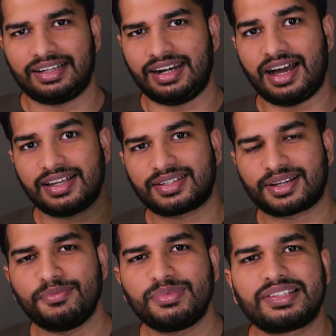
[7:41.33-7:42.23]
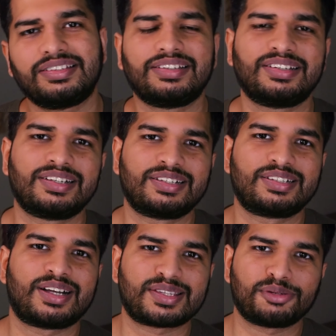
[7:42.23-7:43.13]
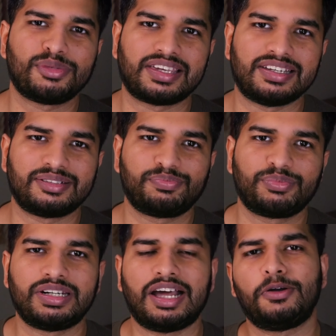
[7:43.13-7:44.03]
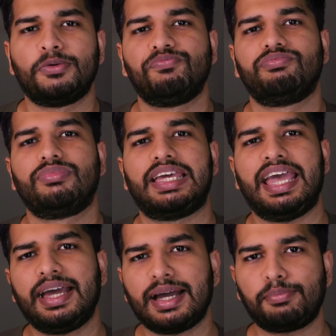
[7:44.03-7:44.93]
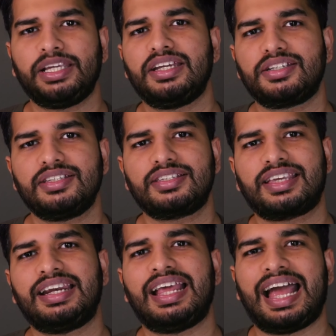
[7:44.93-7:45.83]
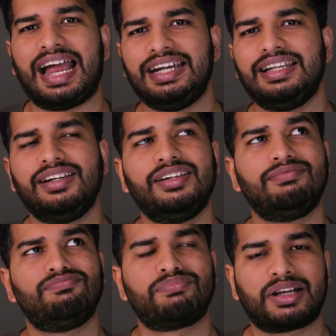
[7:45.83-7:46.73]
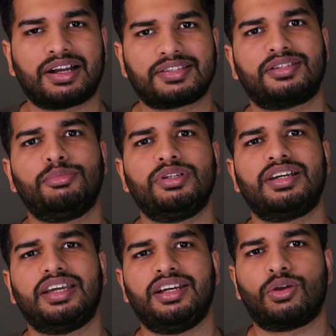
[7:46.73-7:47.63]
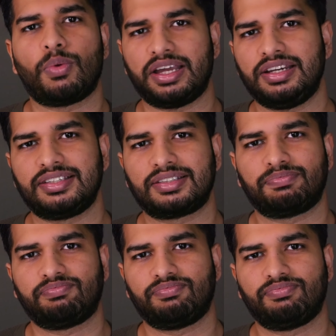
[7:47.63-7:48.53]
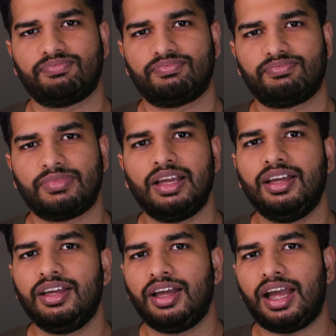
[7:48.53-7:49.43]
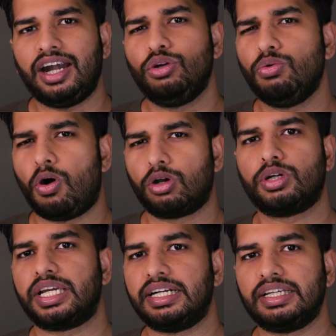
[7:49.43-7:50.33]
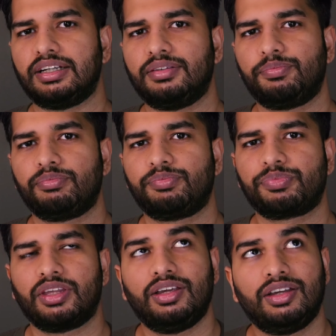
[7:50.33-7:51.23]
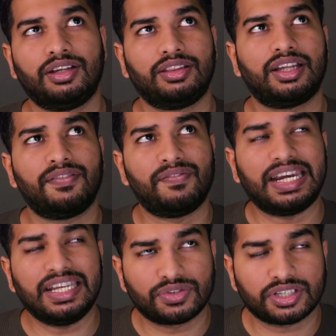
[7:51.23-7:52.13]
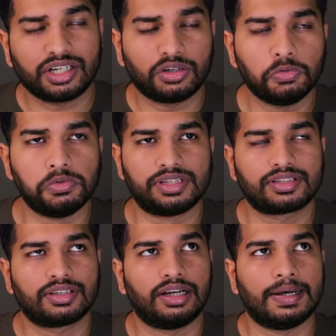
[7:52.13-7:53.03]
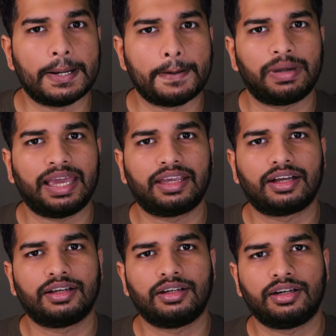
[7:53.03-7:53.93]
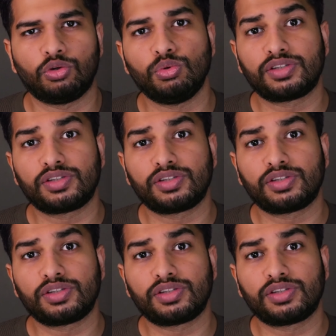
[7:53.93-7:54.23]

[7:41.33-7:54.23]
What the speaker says: Last comes customer care. Now, AI applications can handle customer inquiries and do auto ticketing. There are very interesting tools like tools